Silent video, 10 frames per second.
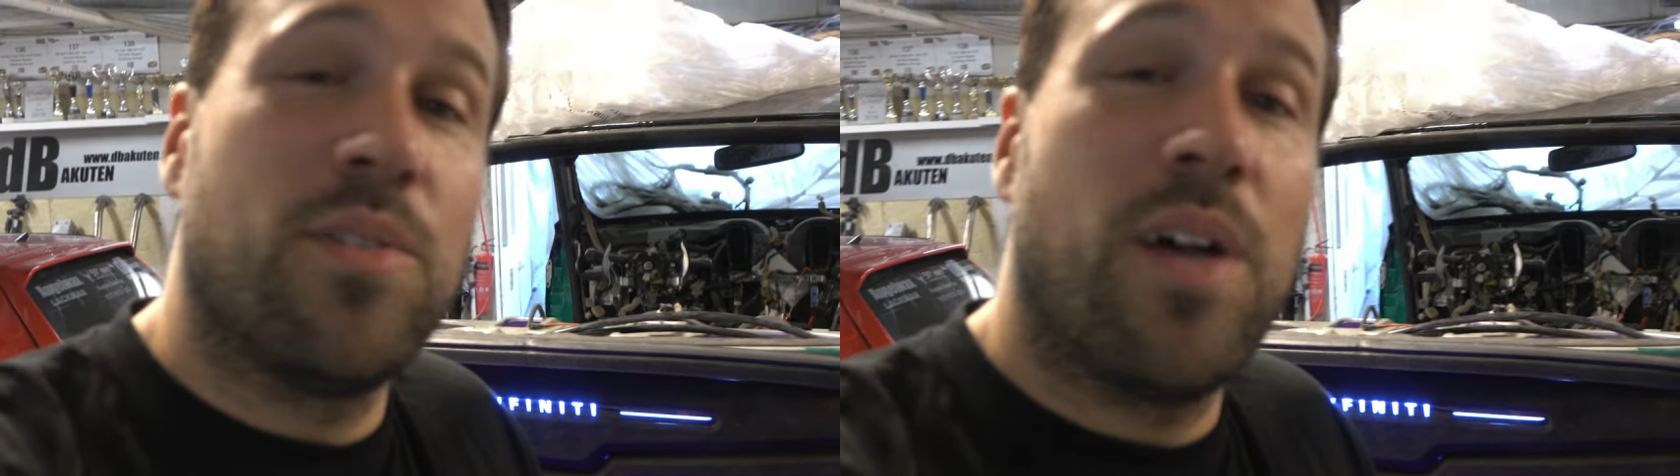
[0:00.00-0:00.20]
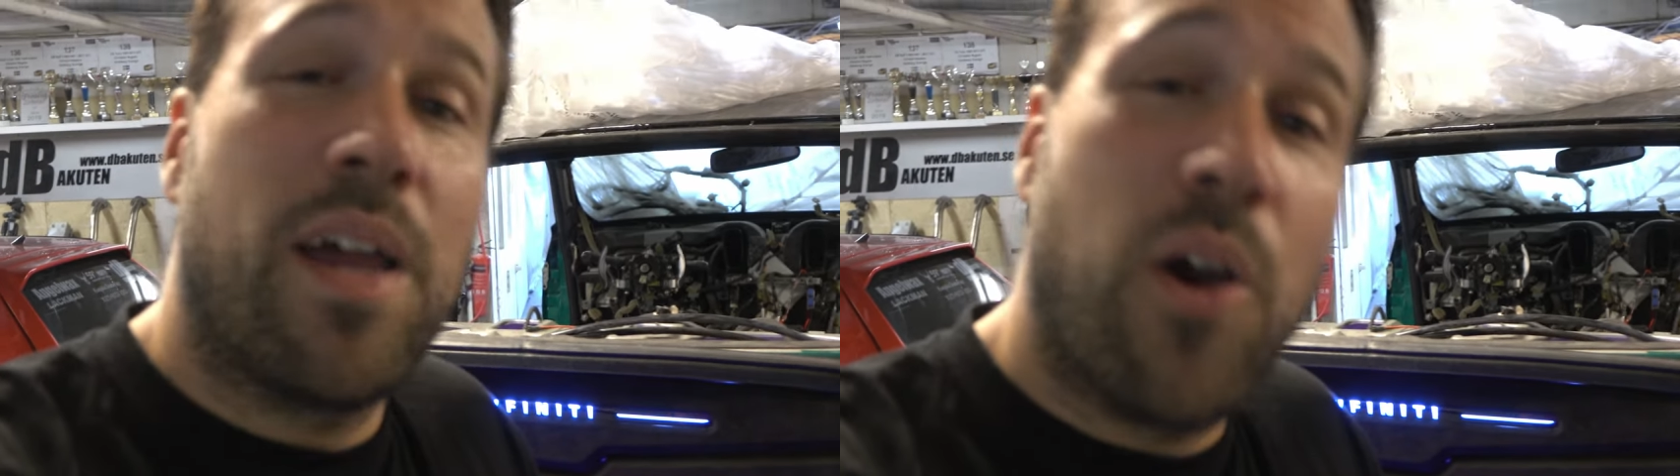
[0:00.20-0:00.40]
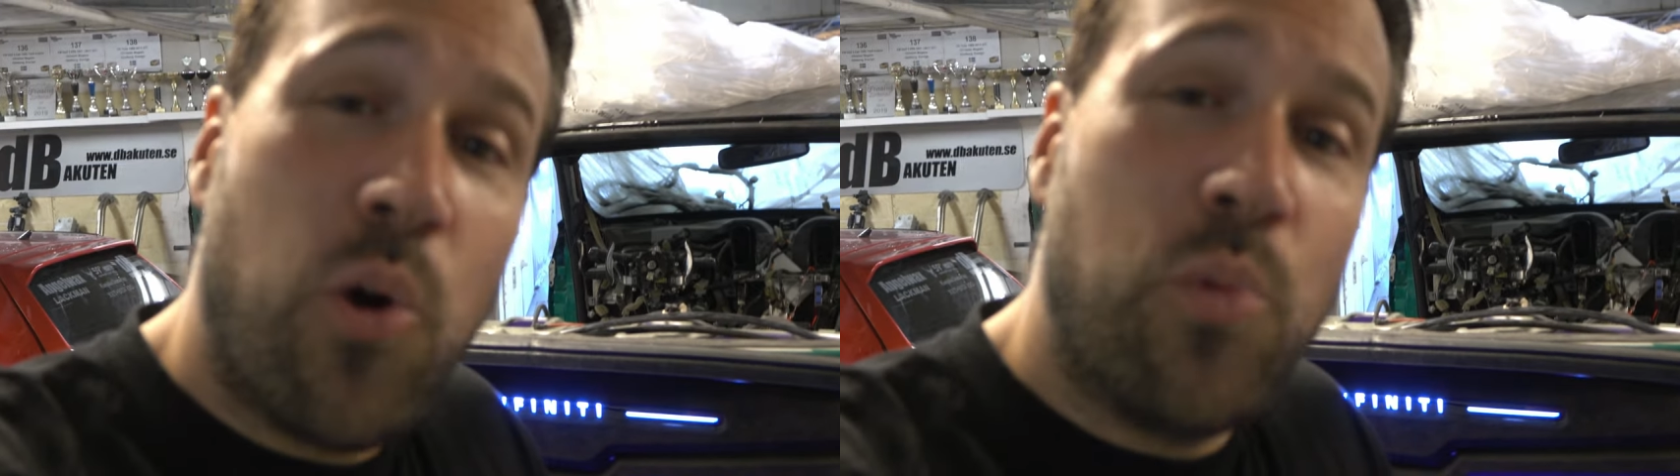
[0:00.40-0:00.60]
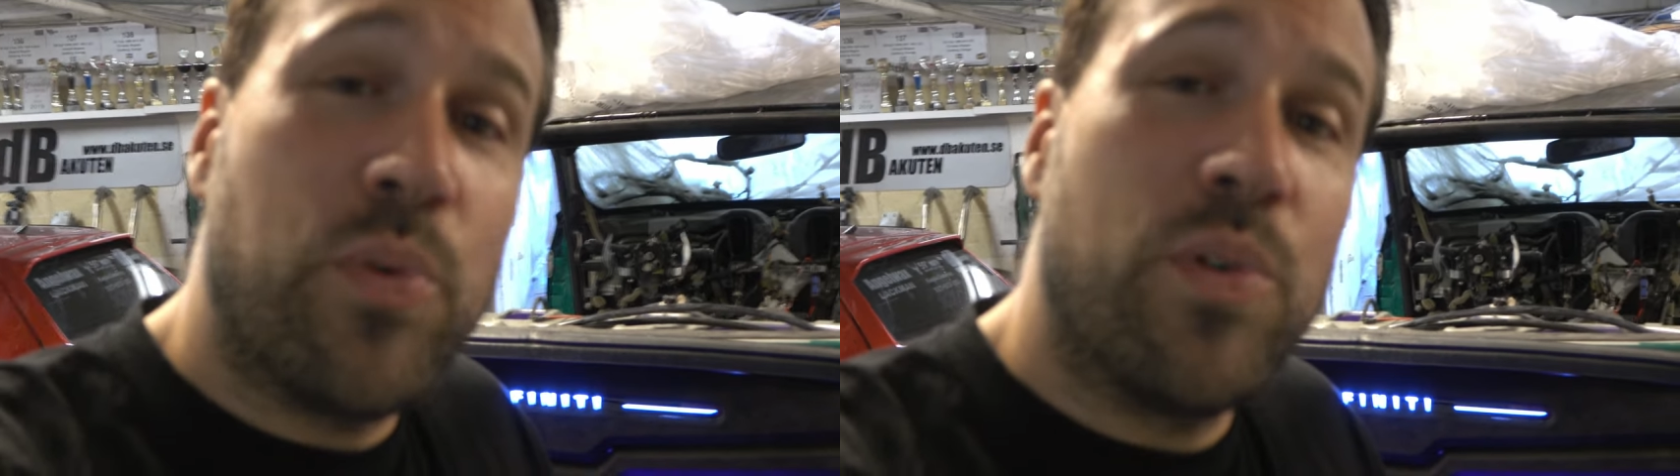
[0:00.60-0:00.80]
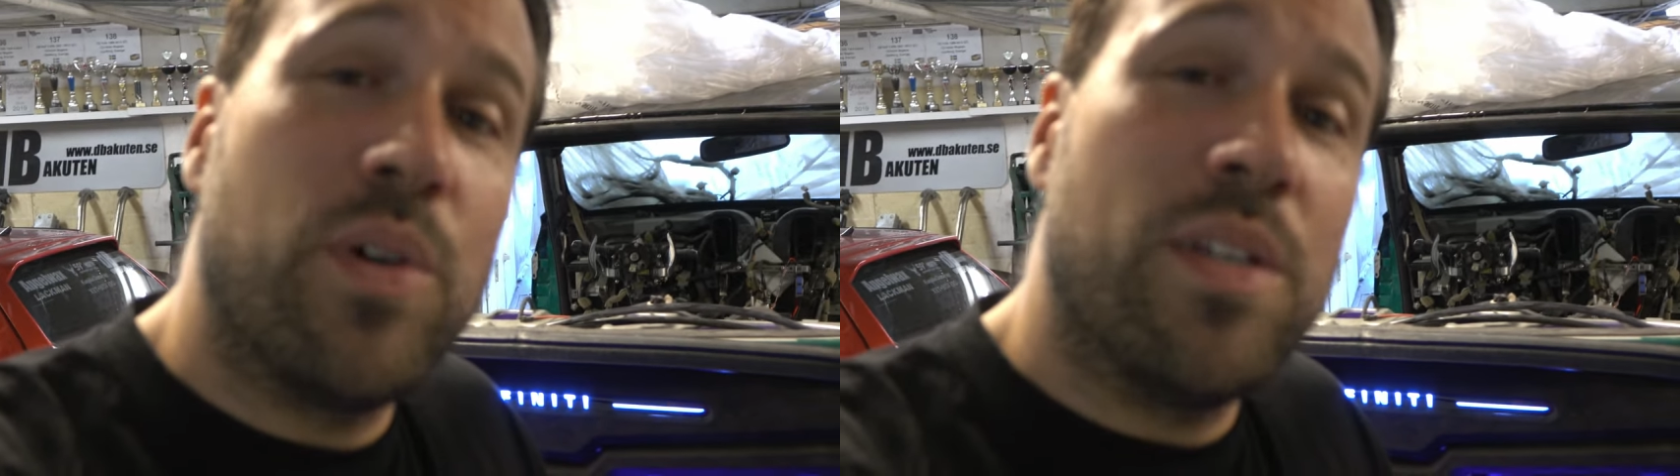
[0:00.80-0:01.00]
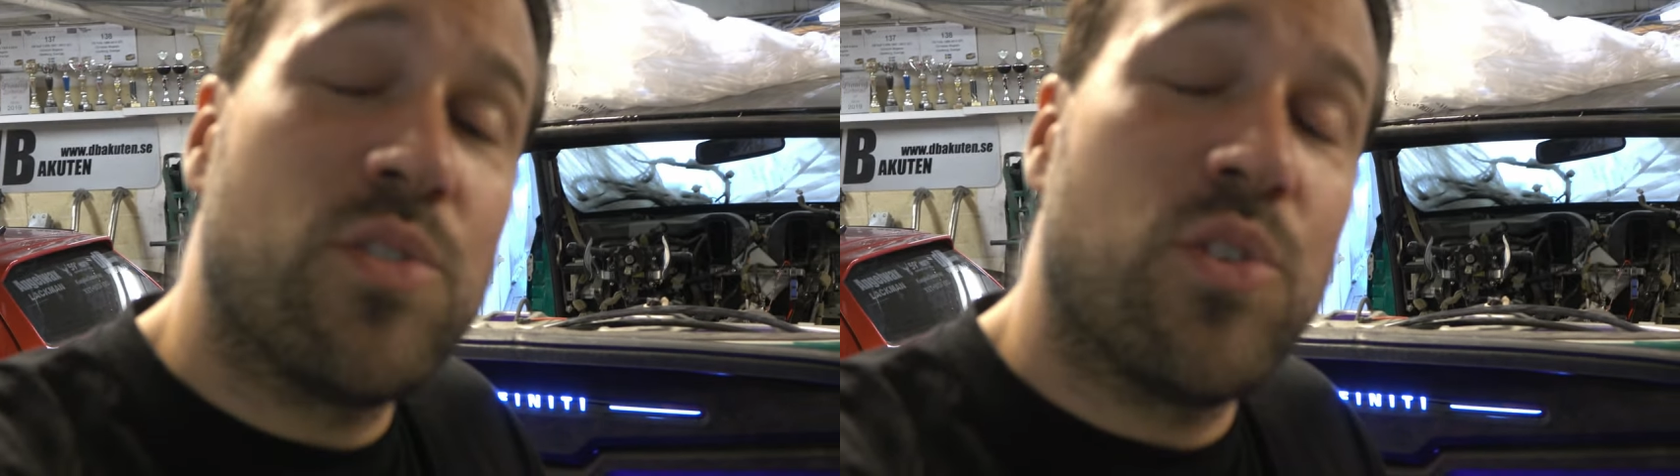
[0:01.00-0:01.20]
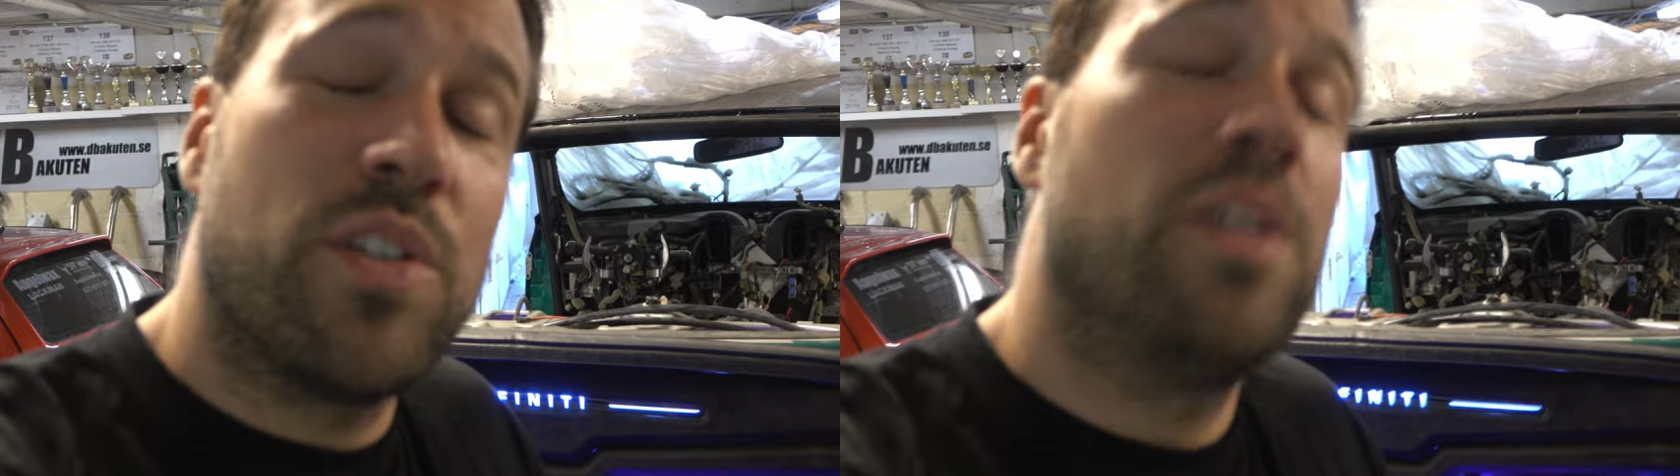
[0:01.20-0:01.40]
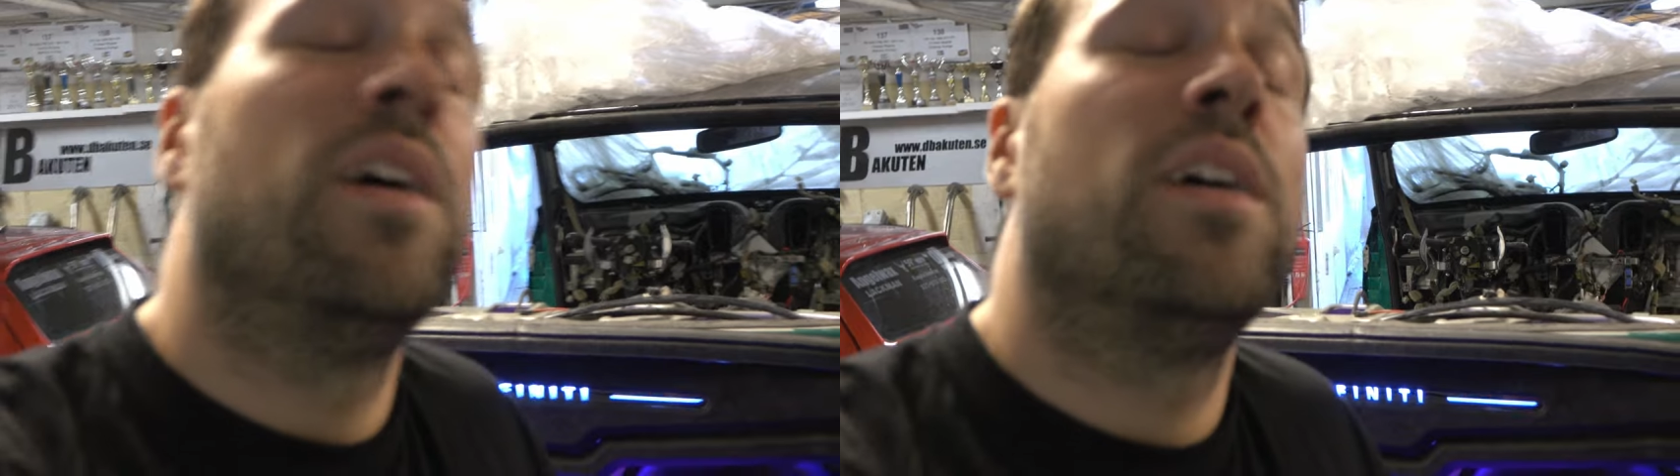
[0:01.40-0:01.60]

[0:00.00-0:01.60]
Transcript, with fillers: I hope you enjoyed